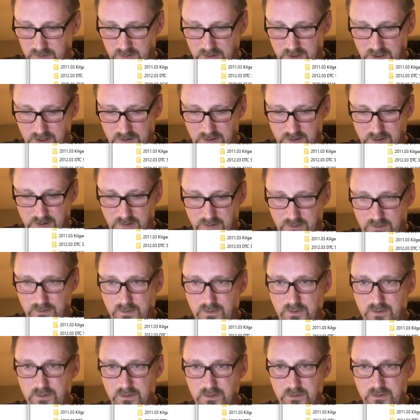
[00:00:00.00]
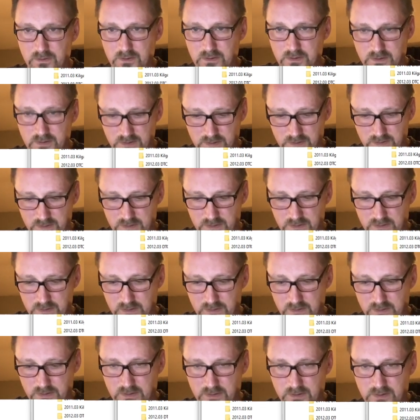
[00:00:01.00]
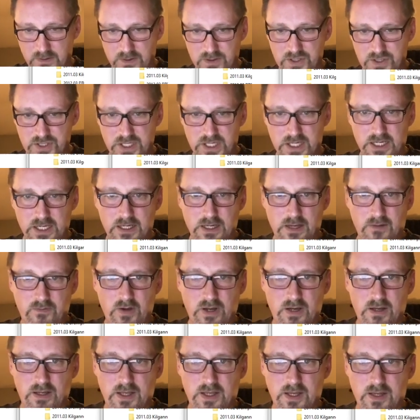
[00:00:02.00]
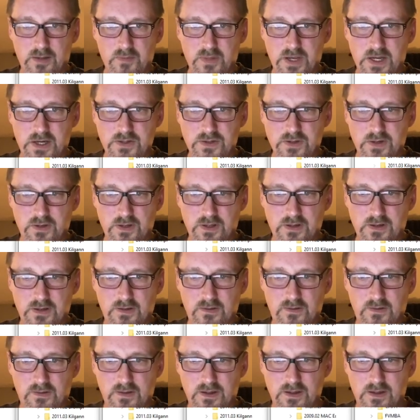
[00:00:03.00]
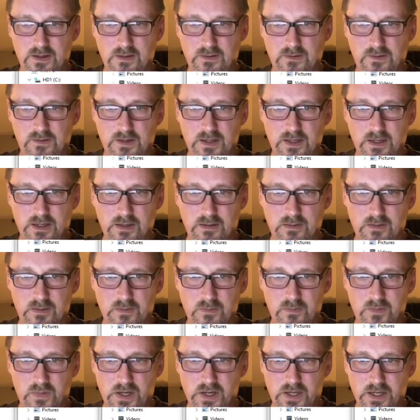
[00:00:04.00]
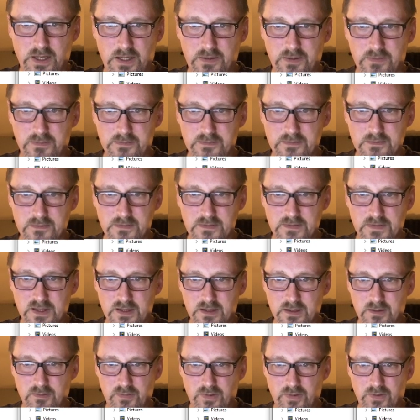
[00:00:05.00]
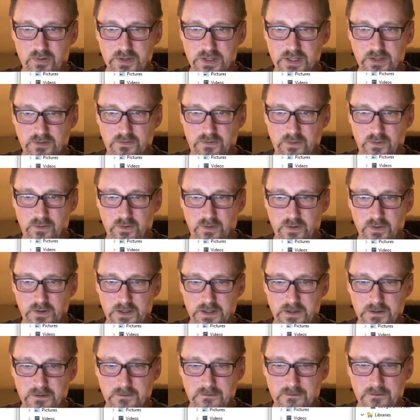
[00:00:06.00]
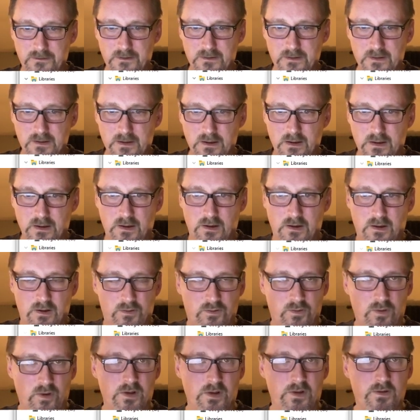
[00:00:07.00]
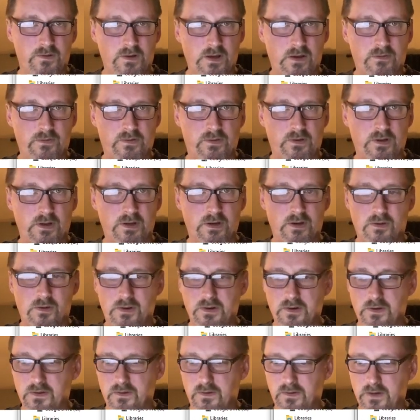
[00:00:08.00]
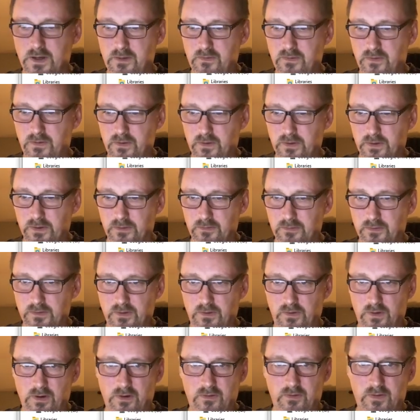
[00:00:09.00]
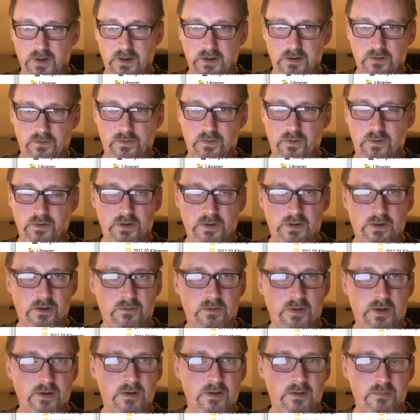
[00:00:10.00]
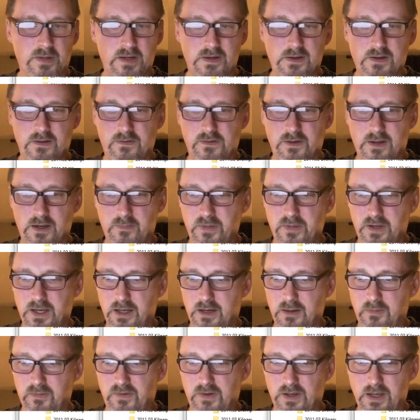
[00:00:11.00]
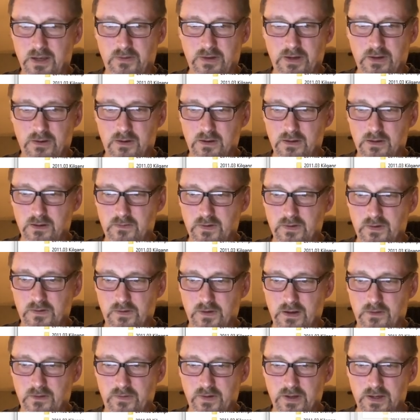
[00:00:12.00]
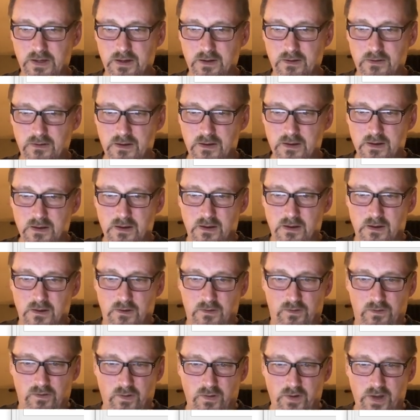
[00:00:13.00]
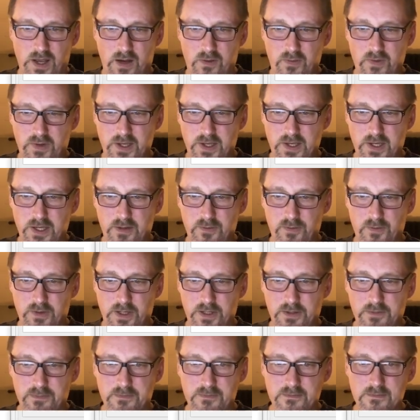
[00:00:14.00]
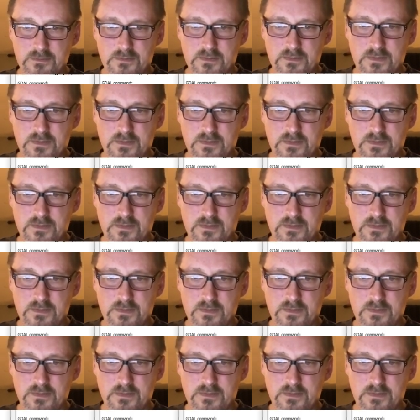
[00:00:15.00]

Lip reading: 92G, and I've got to again make sure that this is in my project folder here. So all this stuff is going to go into the same folder. So I've created this folder called Vector on my desktop, and I'm saving all of this stuff in here. So now when I hit run,